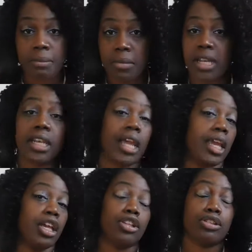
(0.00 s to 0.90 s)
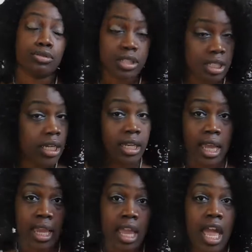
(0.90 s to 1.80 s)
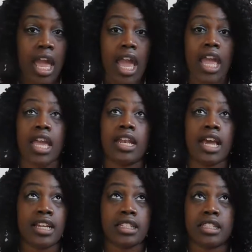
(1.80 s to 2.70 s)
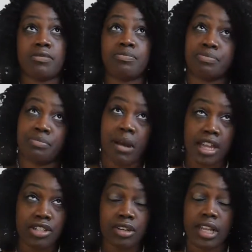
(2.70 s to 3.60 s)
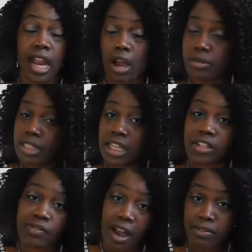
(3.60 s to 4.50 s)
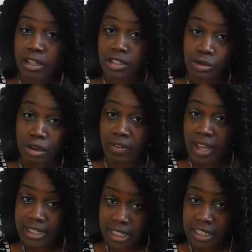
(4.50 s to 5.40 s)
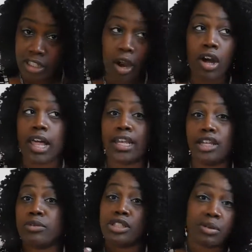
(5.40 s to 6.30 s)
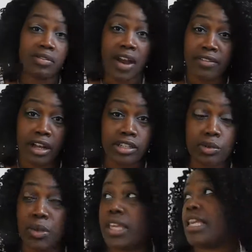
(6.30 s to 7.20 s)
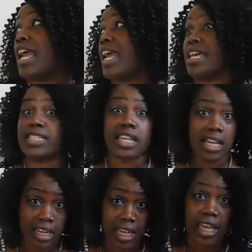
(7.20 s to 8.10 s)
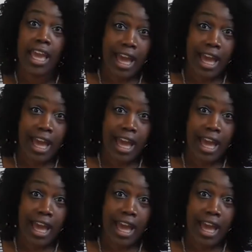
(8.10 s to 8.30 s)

Monday through Sunday. And that's my drink that I always get is $5.25. So all I needed was $25 a week. Yes, honey.